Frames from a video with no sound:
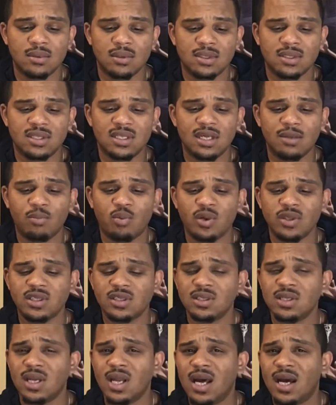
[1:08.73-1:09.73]
10 points is
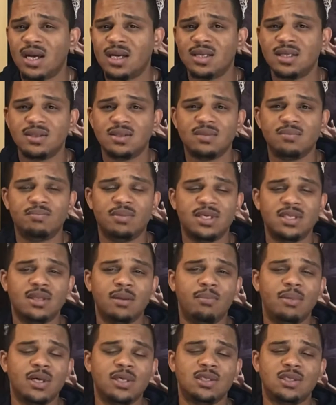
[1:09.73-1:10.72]
a lot, but the
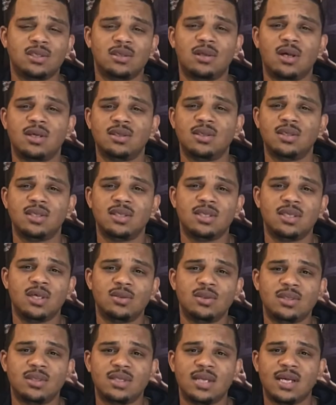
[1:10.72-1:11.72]
Bucks just lost to the
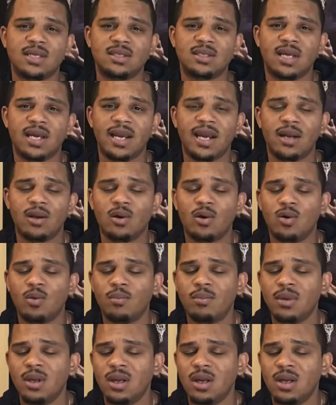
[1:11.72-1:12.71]
Celtics last night at home.
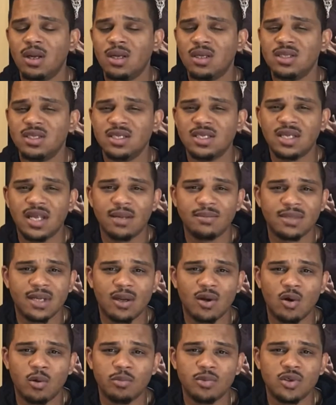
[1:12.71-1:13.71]
This game's at
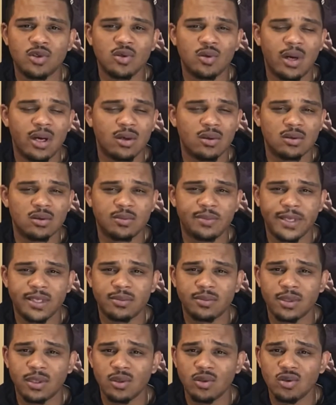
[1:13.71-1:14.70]
home too. I don't expect them
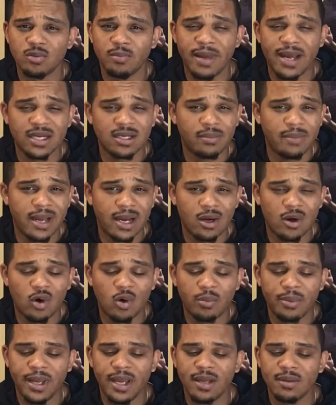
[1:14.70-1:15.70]
to lose back-to-back home
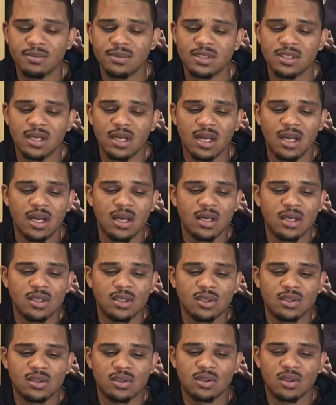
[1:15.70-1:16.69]
games.
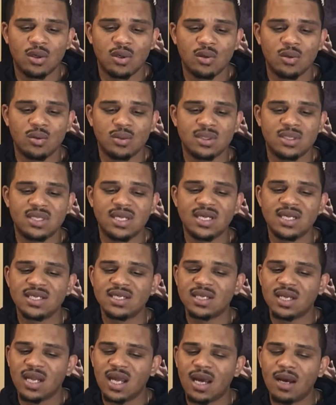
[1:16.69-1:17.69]
So 10 is a
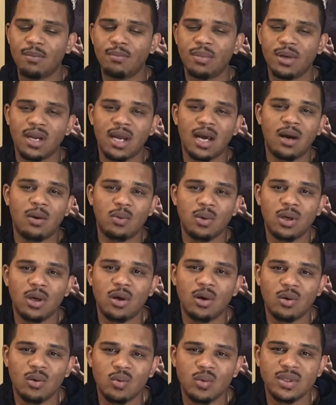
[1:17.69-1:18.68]
lot, but I would
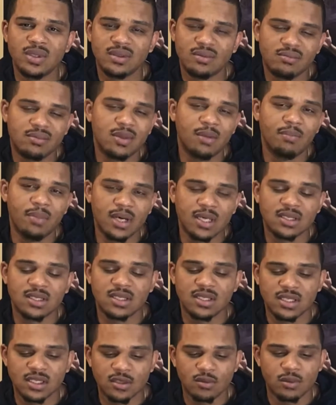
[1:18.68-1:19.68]
go with the Bucks in
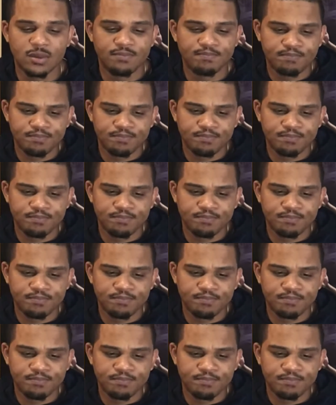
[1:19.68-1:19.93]
this one.